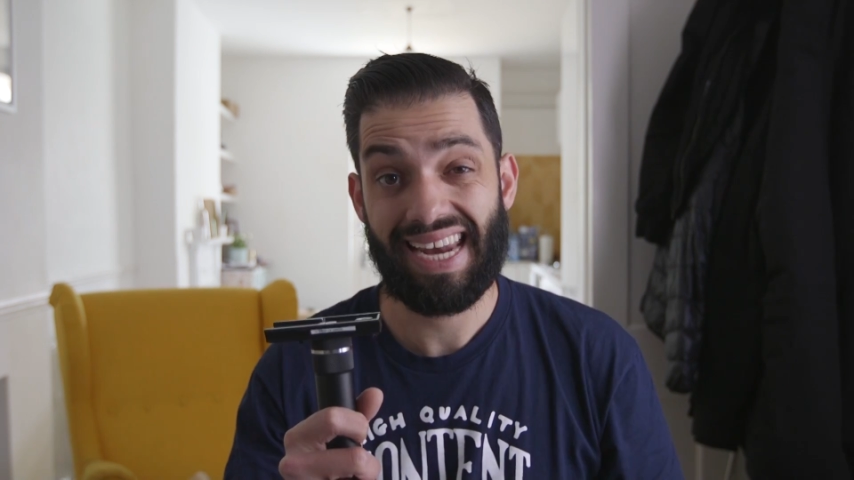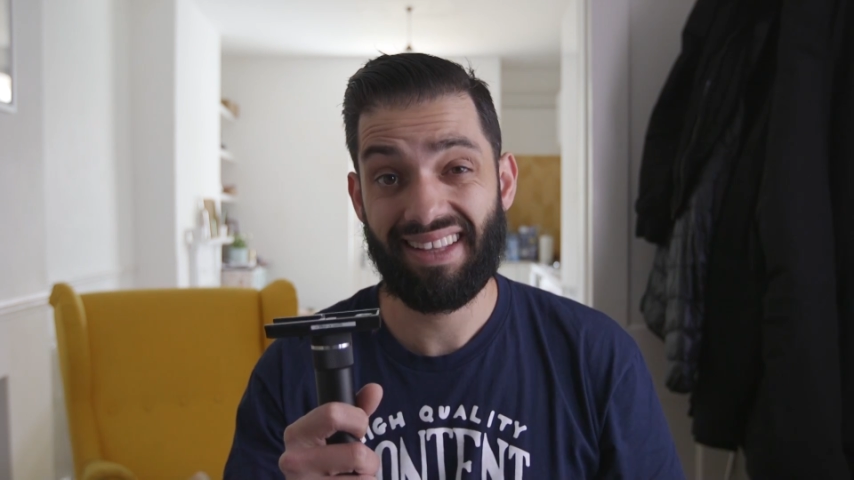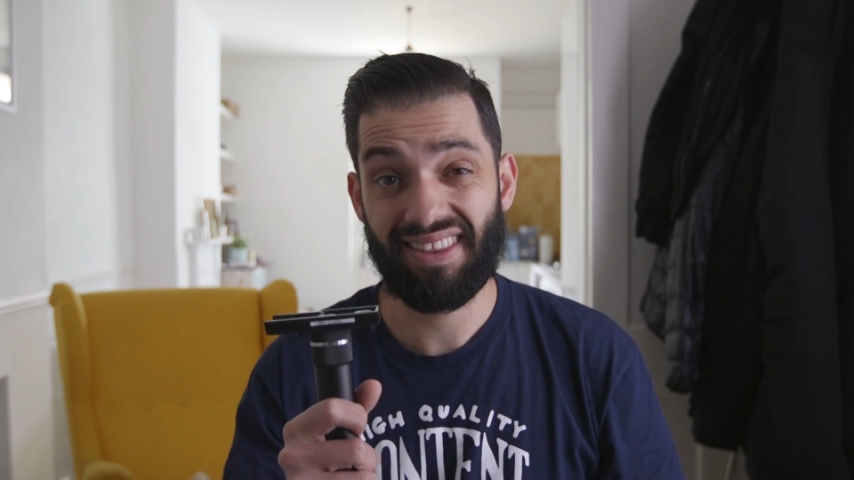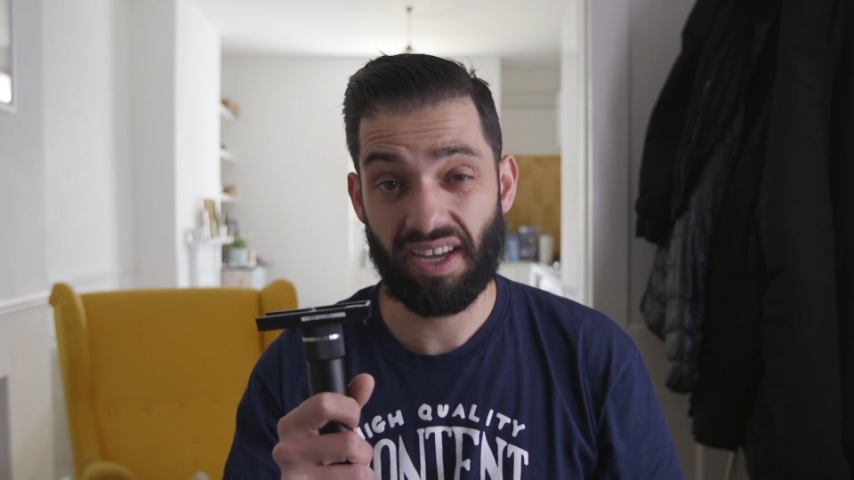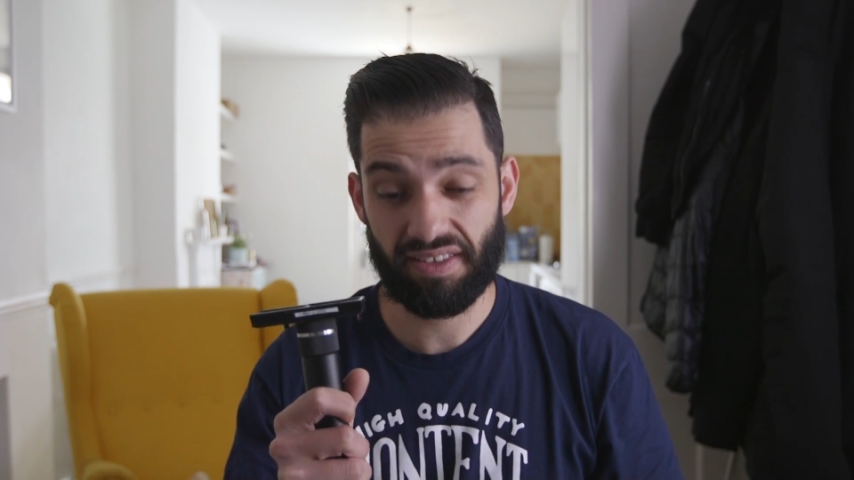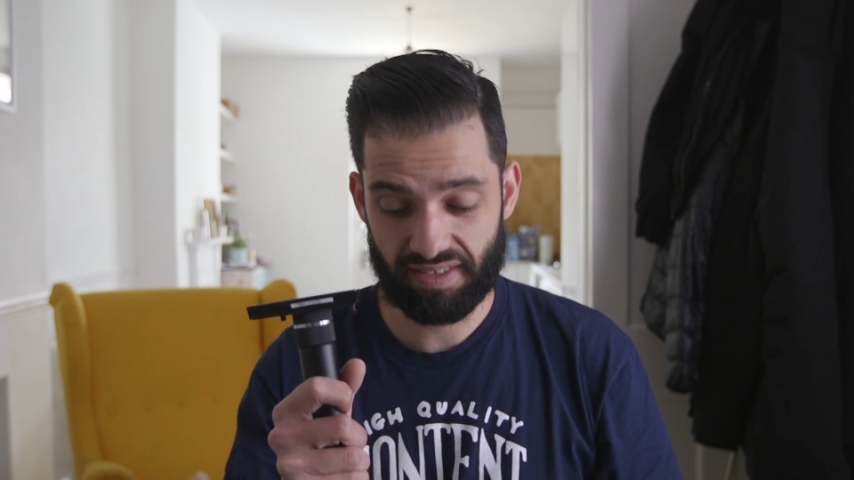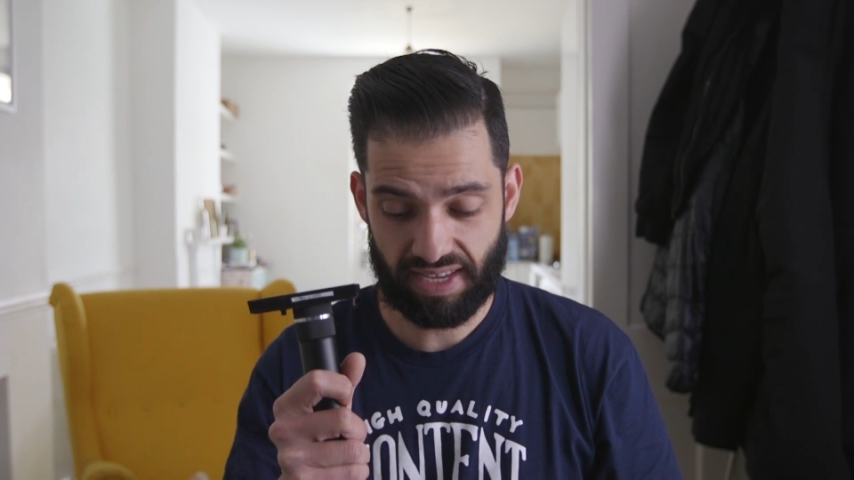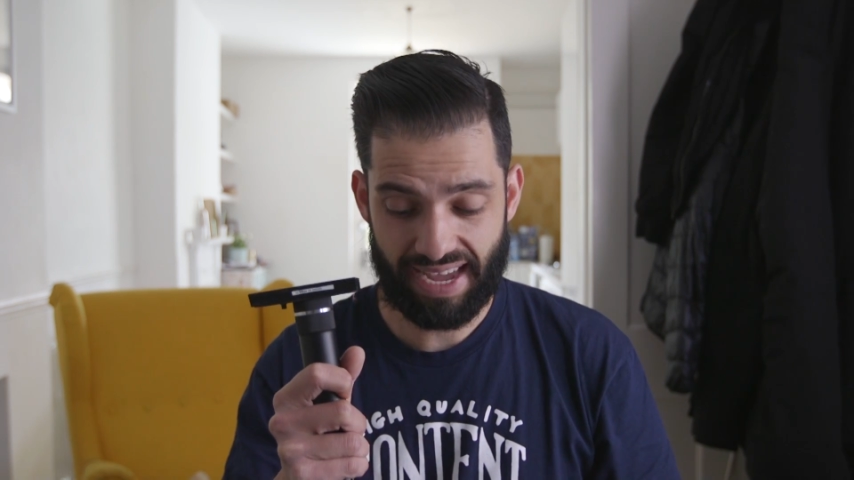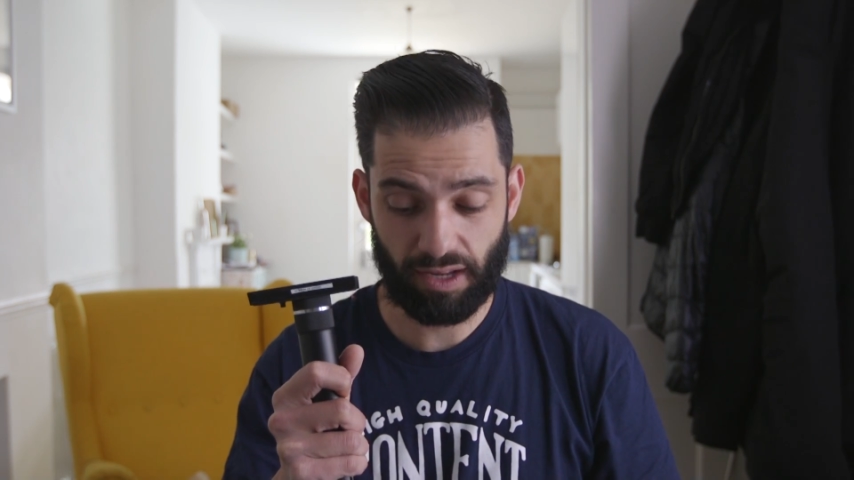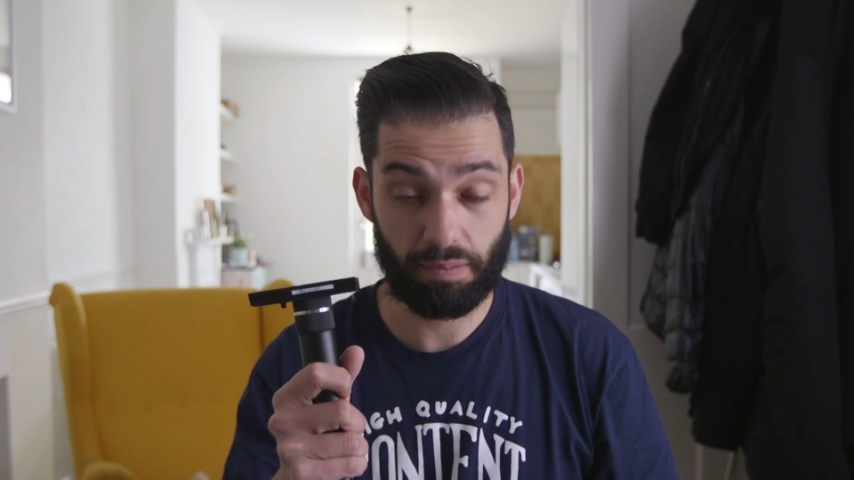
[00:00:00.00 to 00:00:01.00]
and it does
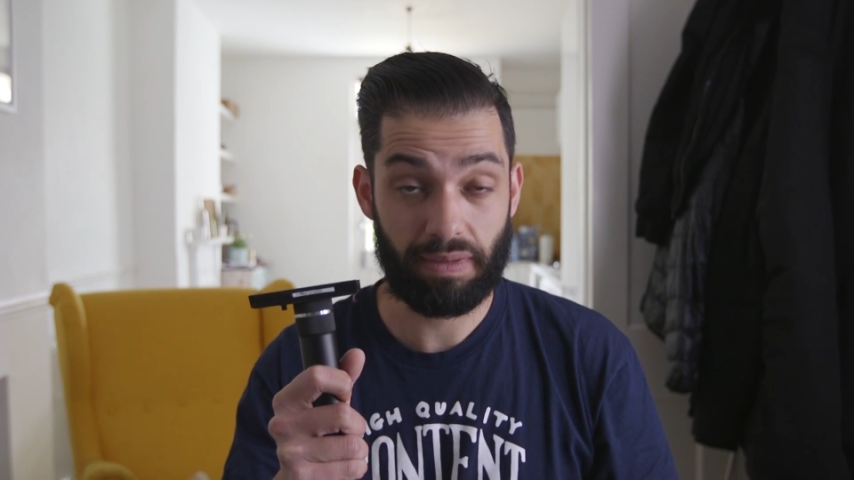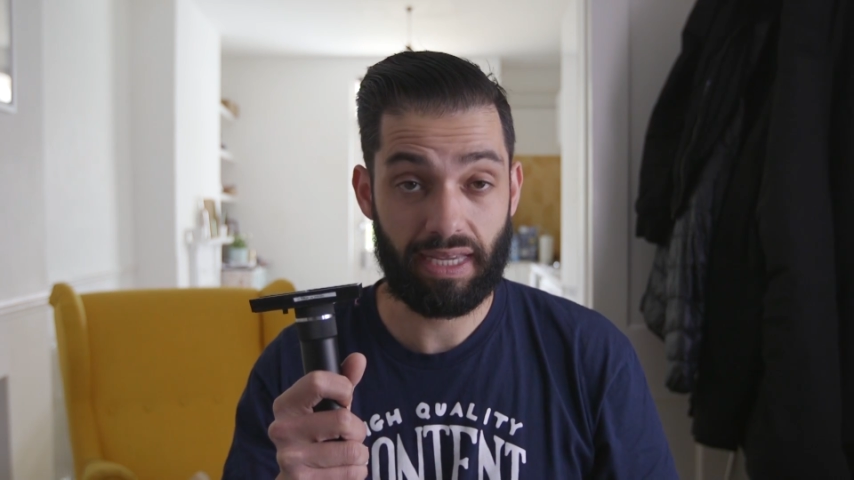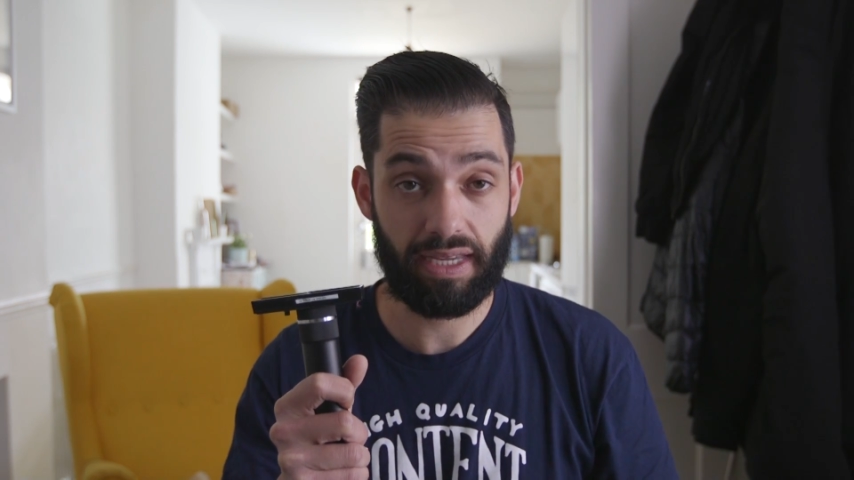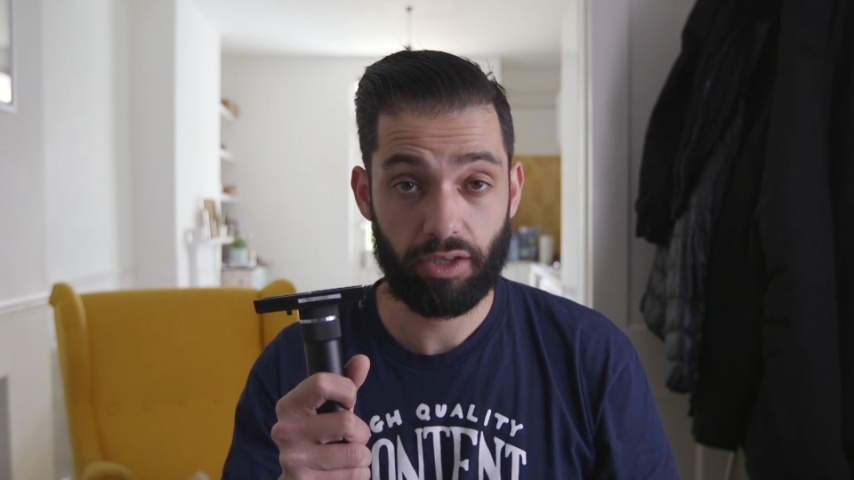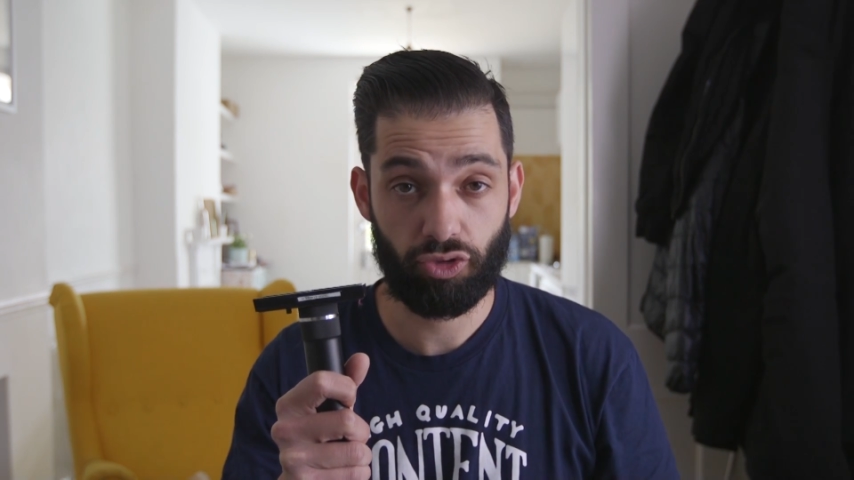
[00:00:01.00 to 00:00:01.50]
help me